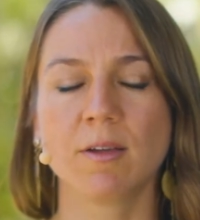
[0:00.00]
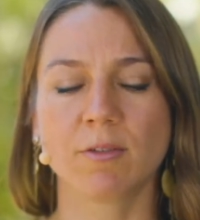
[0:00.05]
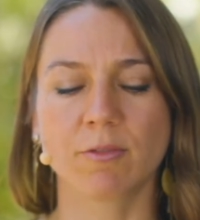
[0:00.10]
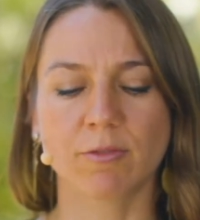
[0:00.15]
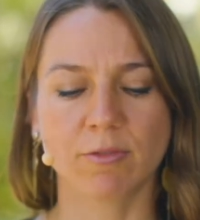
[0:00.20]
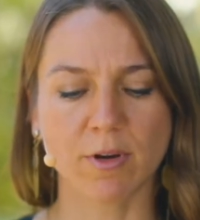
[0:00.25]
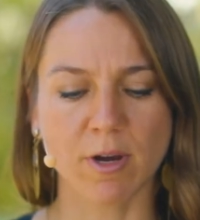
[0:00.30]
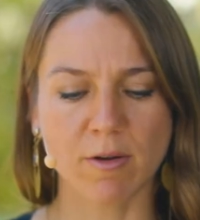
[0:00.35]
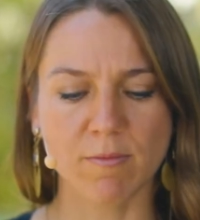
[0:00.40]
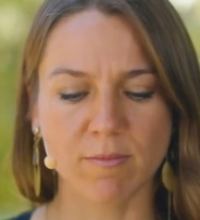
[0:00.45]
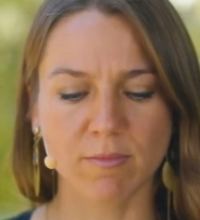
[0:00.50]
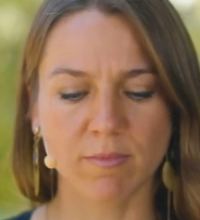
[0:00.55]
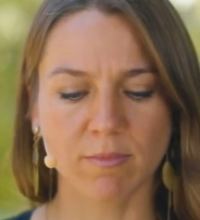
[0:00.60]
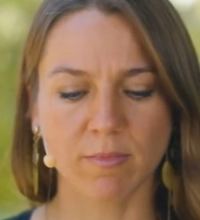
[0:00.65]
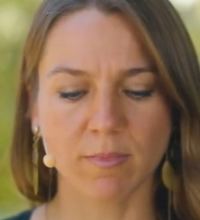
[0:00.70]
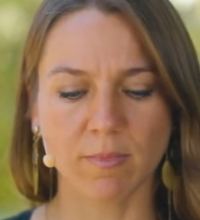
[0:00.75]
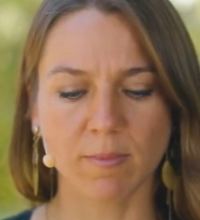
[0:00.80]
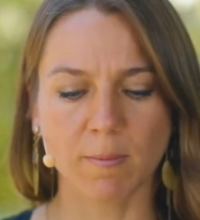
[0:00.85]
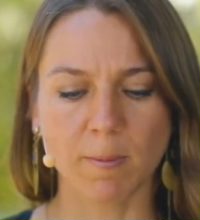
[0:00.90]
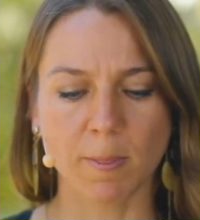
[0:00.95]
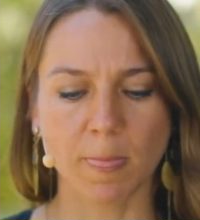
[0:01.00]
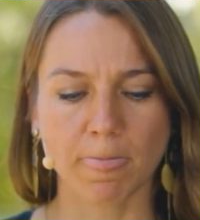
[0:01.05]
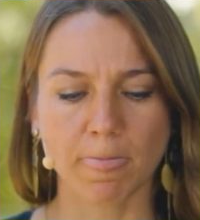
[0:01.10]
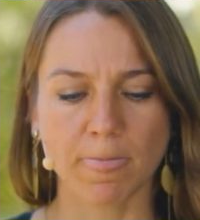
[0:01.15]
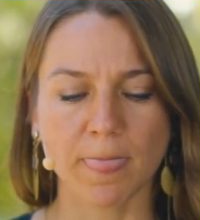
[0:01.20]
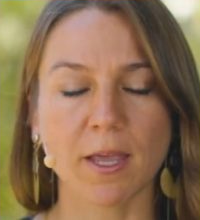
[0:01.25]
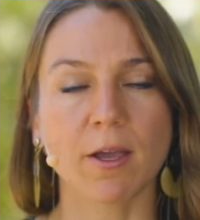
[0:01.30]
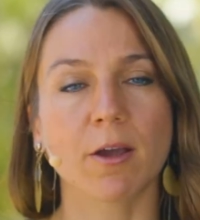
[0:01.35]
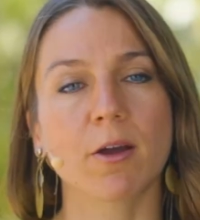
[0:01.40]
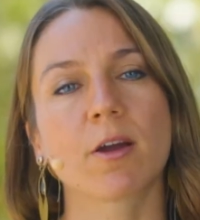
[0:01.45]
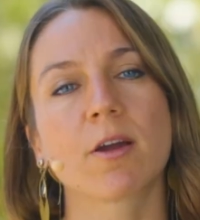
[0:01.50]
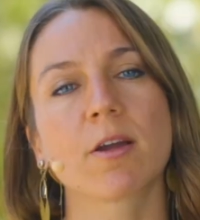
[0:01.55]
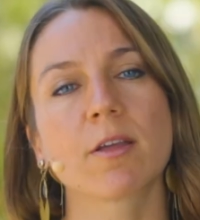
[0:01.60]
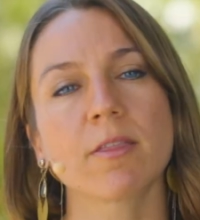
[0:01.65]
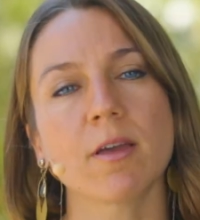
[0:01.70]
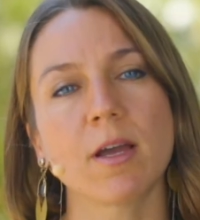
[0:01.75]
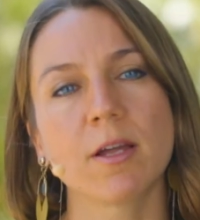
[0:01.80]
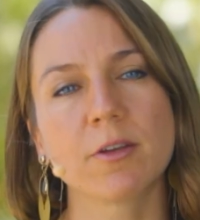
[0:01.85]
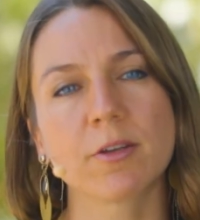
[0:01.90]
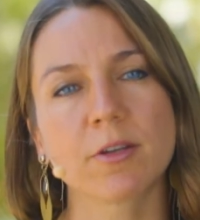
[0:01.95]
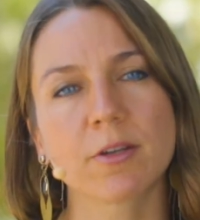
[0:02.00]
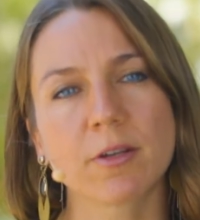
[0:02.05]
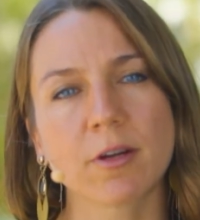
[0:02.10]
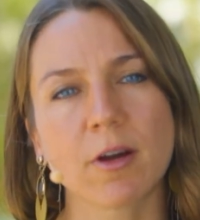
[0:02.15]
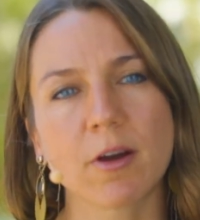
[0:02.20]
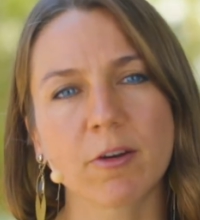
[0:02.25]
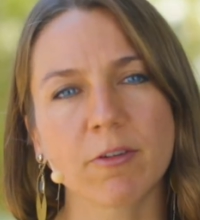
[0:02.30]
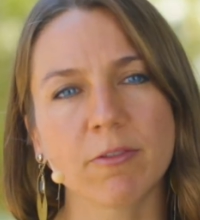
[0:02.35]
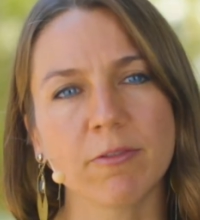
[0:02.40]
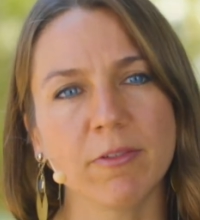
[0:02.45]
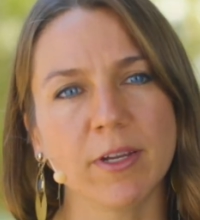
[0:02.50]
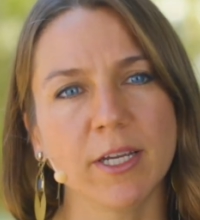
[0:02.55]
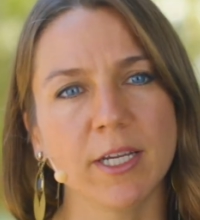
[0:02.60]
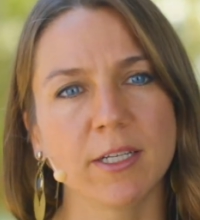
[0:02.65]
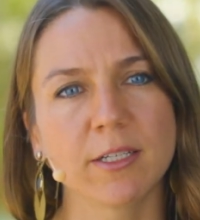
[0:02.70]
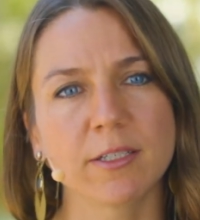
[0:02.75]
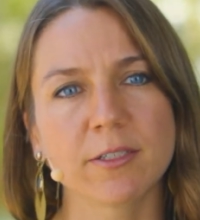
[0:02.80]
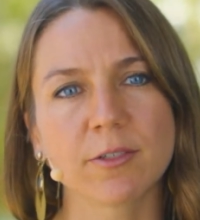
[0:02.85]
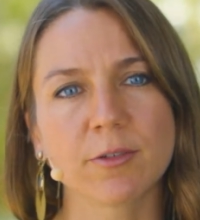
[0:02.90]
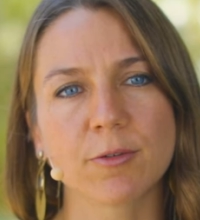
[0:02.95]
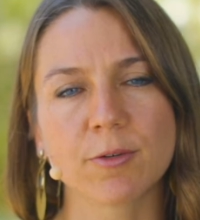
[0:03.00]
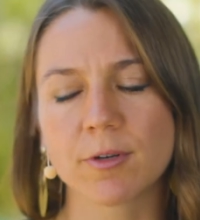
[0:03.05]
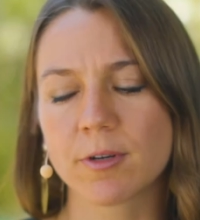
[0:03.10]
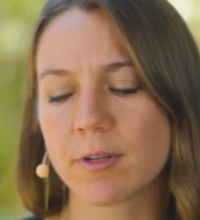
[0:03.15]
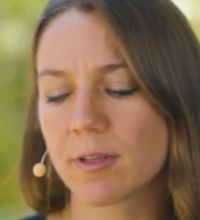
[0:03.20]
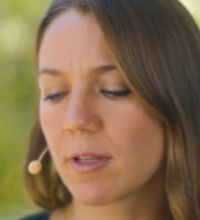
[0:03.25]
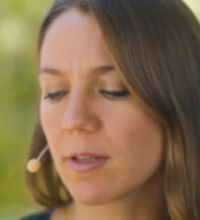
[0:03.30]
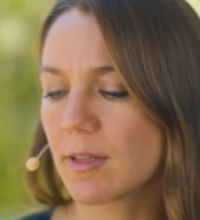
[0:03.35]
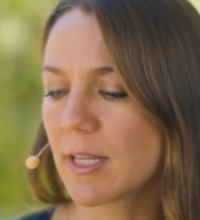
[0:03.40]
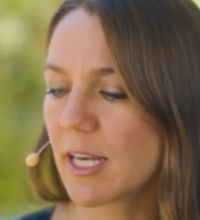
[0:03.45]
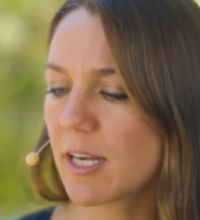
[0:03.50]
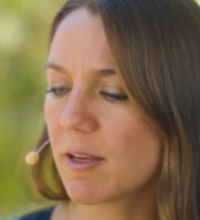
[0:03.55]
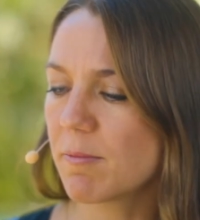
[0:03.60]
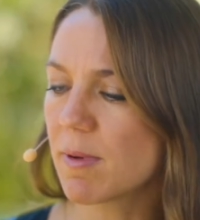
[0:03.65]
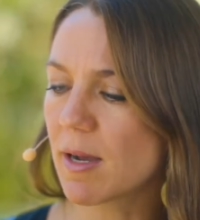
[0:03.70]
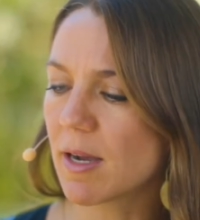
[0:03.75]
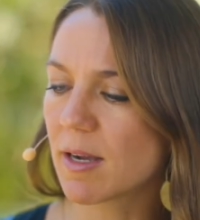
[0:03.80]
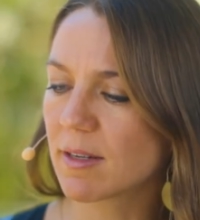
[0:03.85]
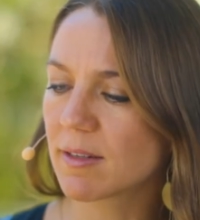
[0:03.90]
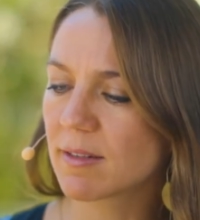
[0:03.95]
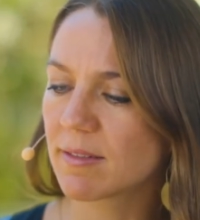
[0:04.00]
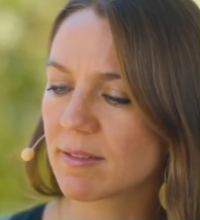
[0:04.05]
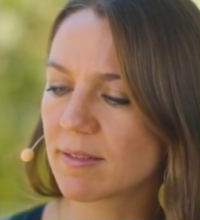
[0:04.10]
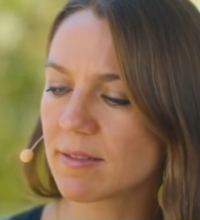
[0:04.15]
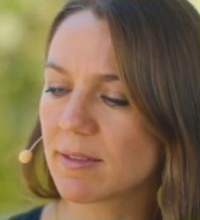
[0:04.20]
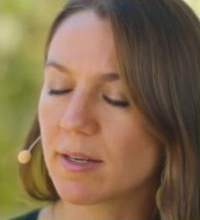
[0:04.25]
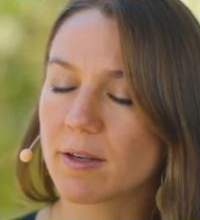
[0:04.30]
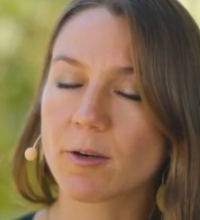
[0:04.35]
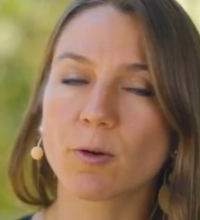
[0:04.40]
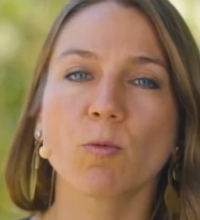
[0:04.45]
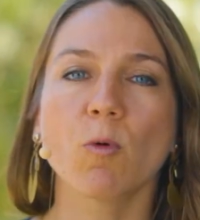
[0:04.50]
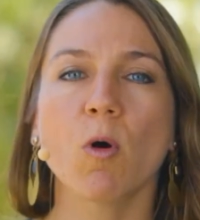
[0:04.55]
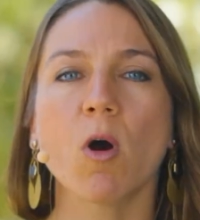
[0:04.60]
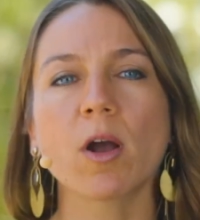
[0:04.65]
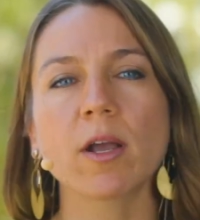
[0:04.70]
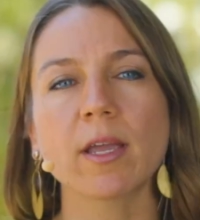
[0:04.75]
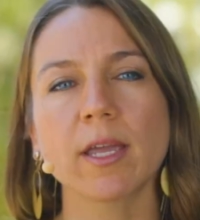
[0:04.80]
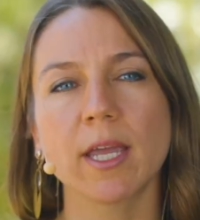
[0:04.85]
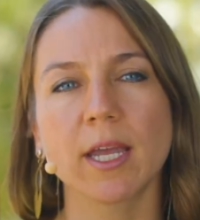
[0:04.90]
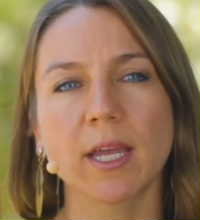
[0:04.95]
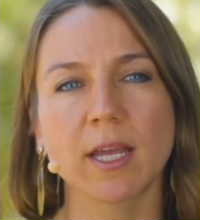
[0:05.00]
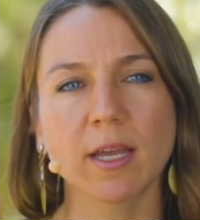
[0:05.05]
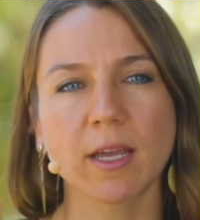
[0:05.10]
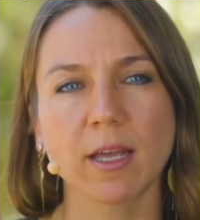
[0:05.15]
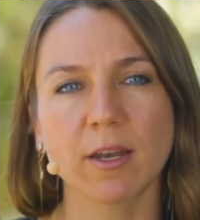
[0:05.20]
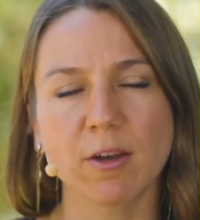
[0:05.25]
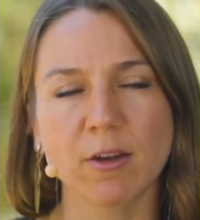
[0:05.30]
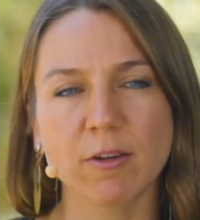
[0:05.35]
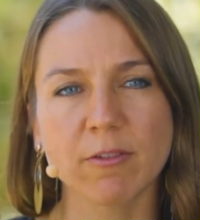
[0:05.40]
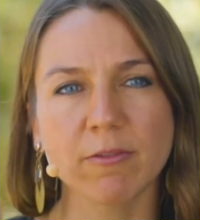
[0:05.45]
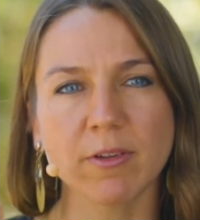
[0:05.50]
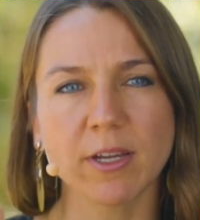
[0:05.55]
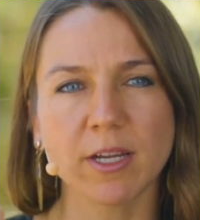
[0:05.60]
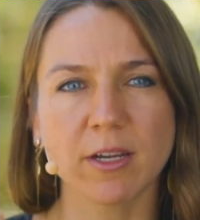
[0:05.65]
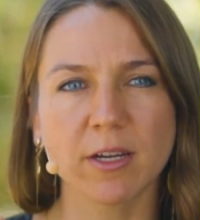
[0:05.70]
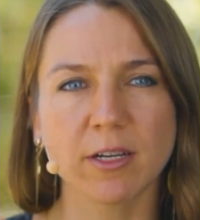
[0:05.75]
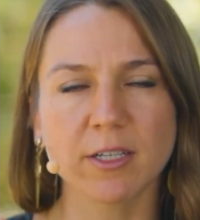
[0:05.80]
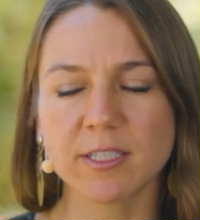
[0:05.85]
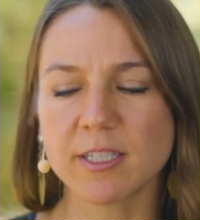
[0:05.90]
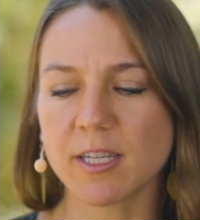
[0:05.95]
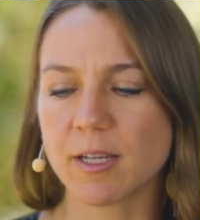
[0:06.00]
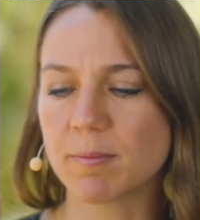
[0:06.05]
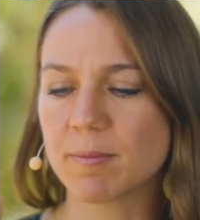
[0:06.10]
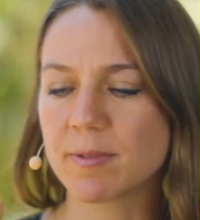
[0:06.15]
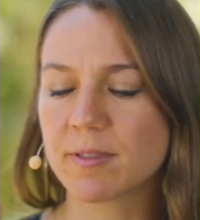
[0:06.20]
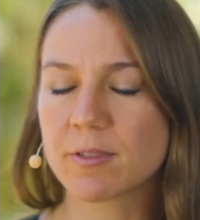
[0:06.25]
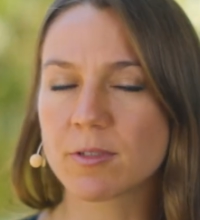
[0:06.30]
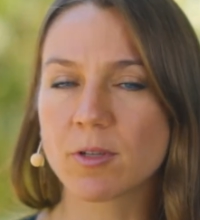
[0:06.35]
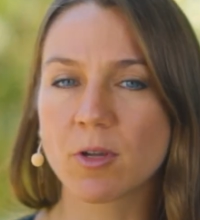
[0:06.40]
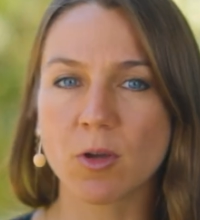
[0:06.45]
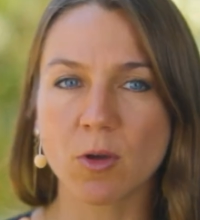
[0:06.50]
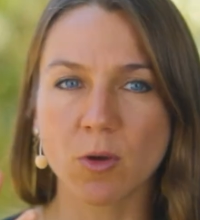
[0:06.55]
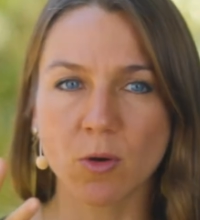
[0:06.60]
from the earth under our feet, or the ladybugs that are walking in our fingertips,